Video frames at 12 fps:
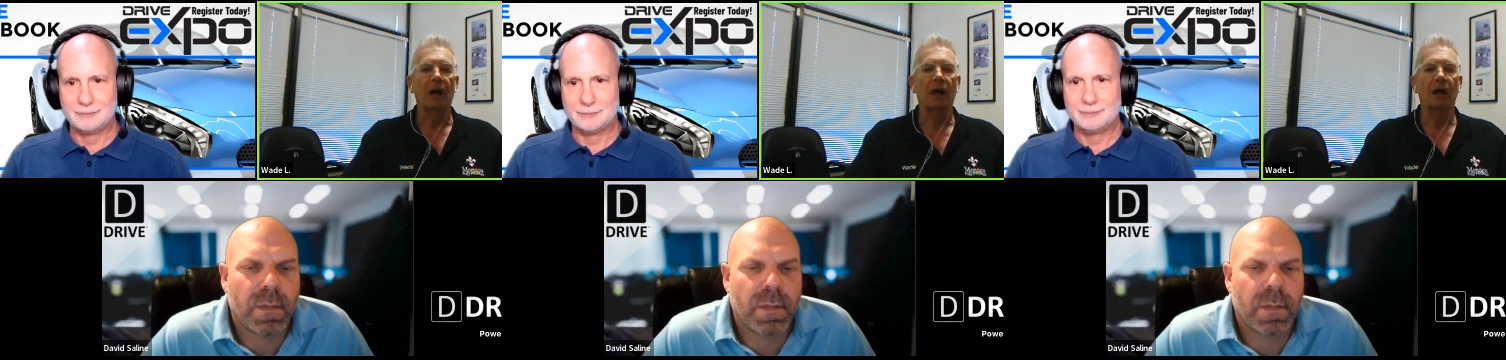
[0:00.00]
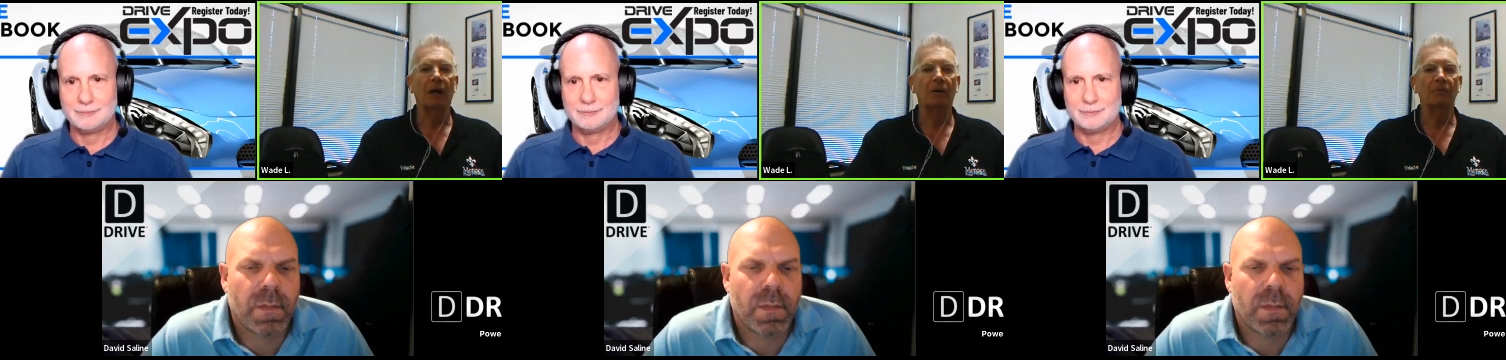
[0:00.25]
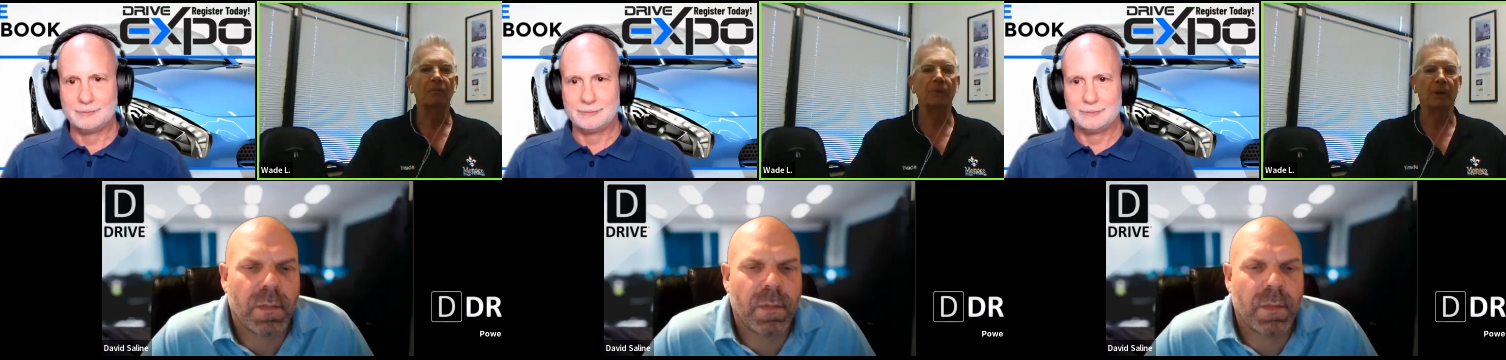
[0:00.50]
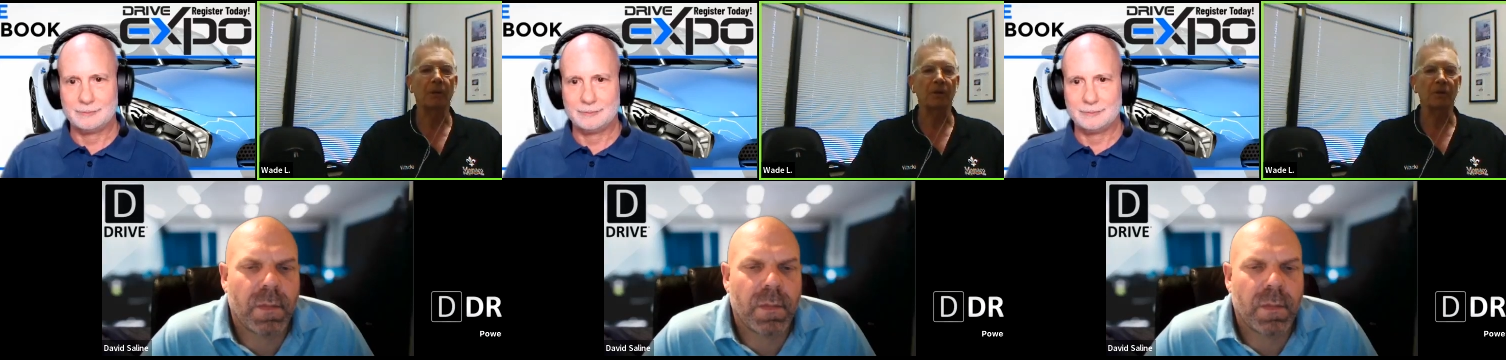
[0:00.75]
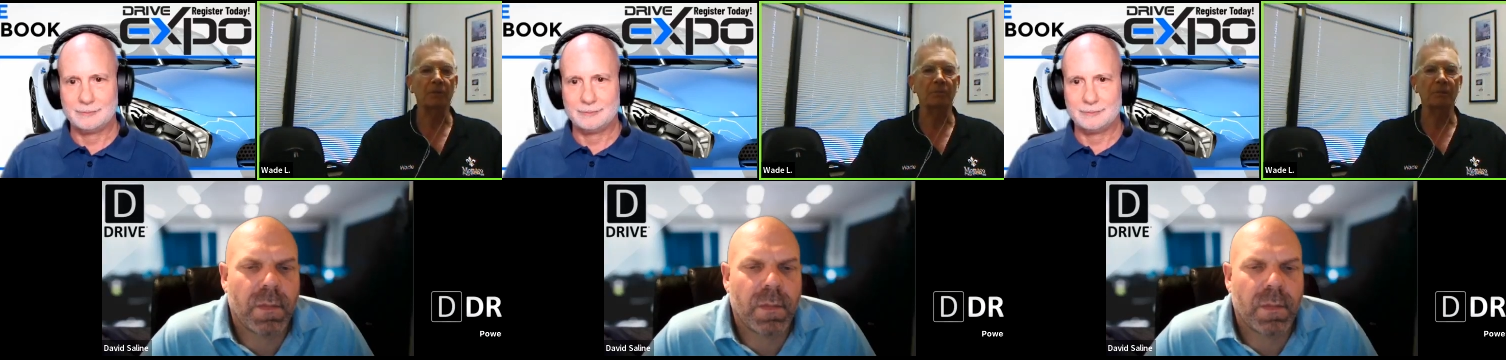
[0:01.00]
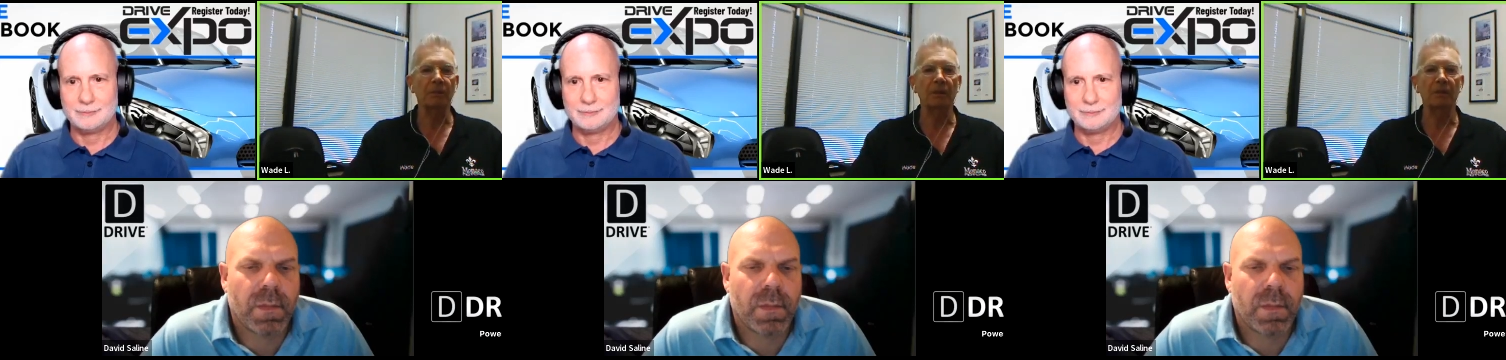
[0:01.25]
Speaker 1: uh, request to
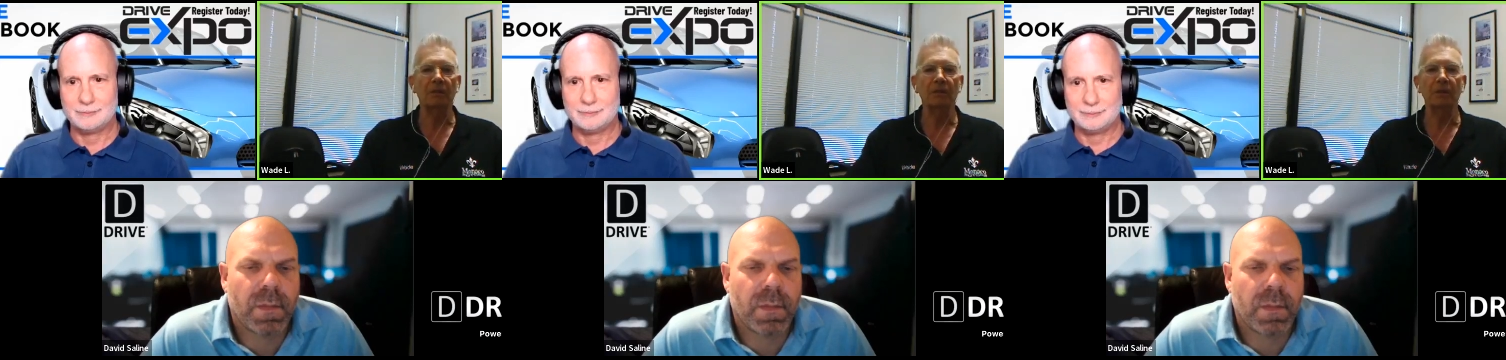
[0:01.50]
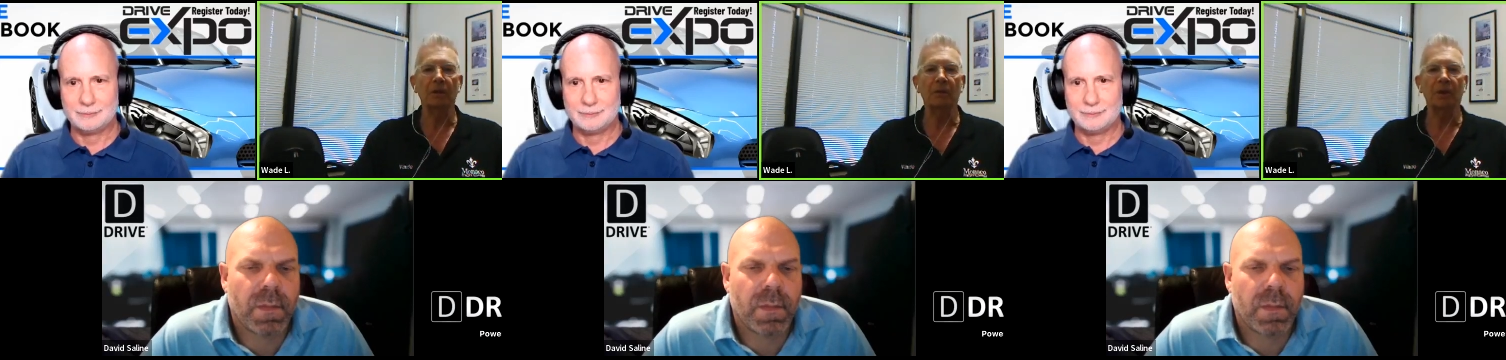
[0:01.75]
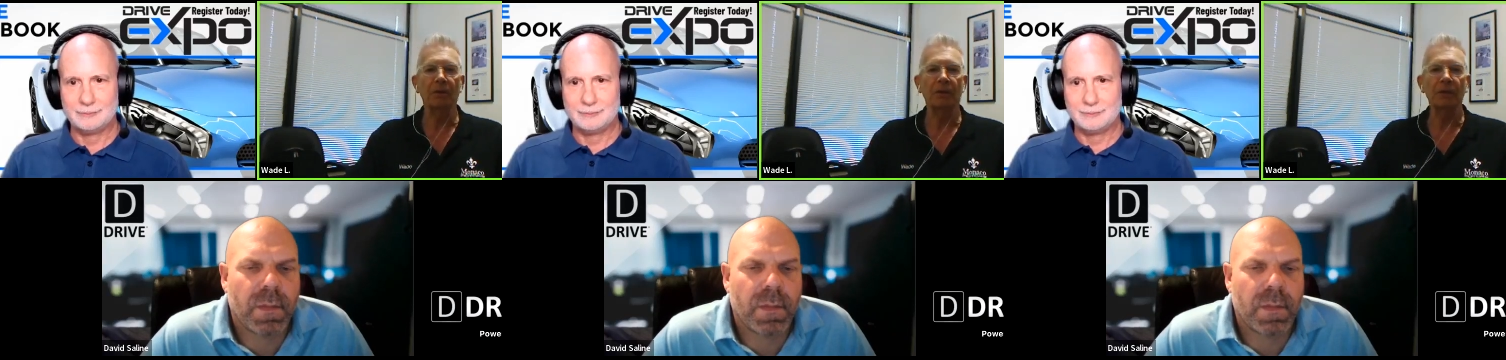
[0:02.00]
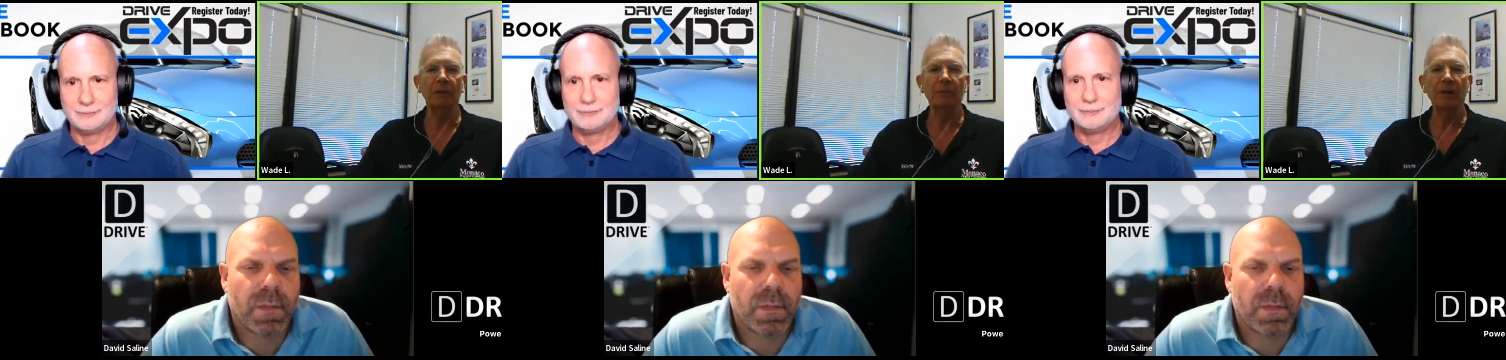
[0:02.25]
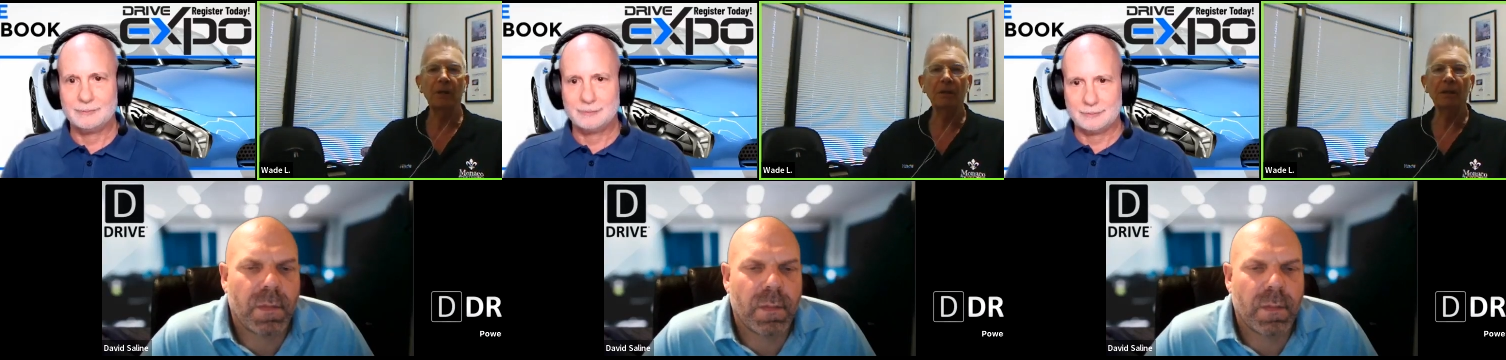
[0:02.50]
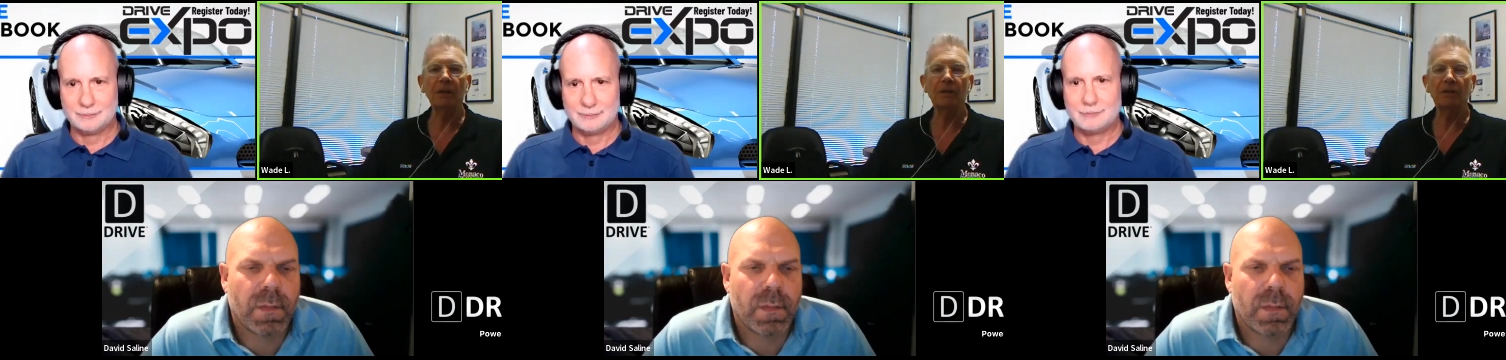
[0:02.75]
be, you know, on the email
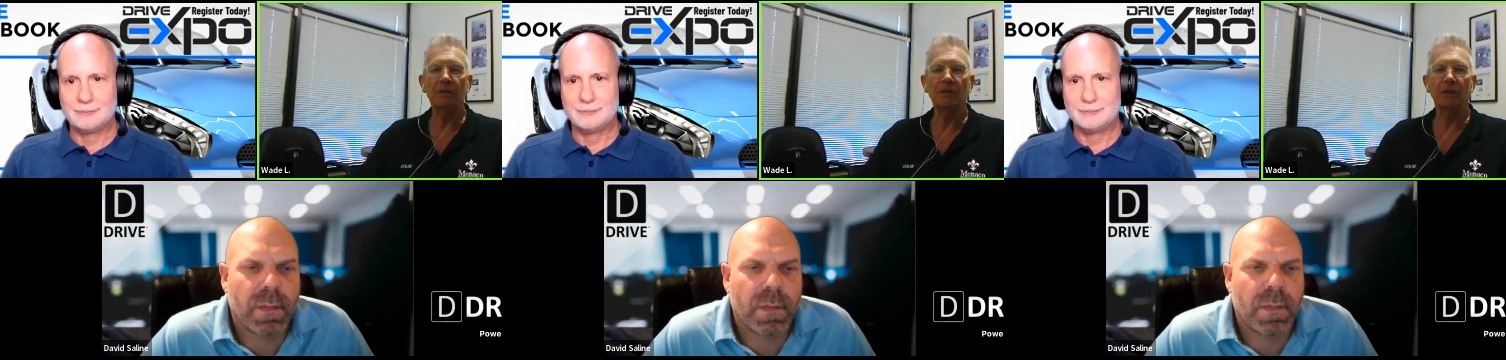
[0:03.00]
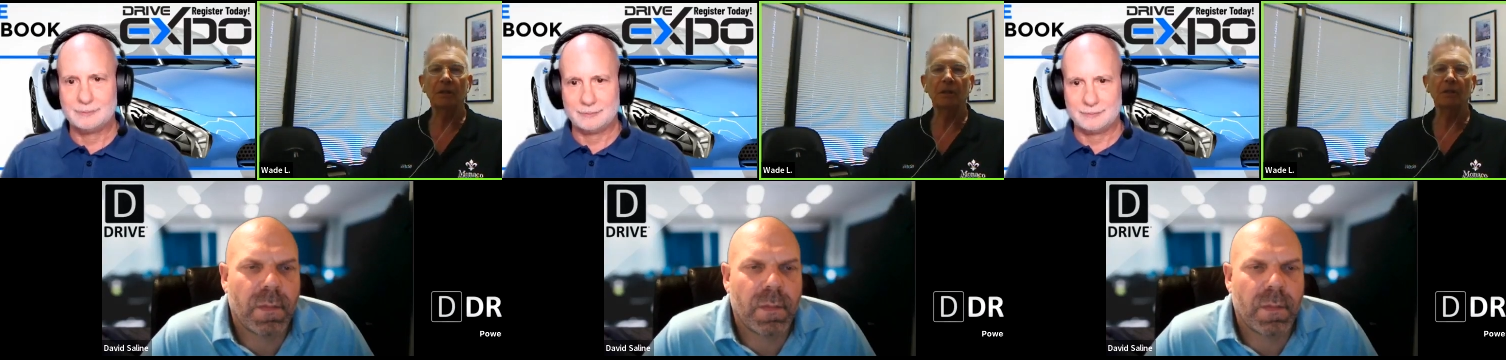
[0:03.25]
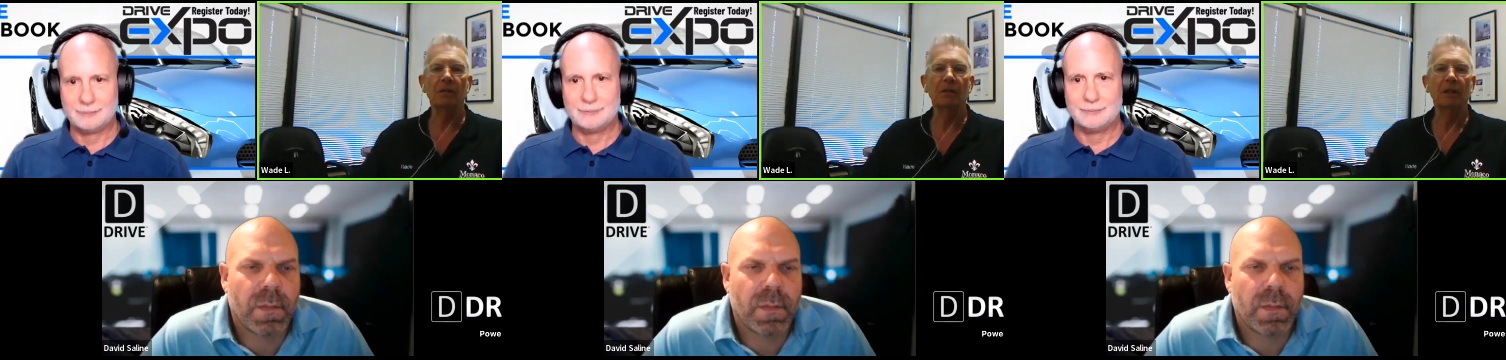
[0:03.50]
list and,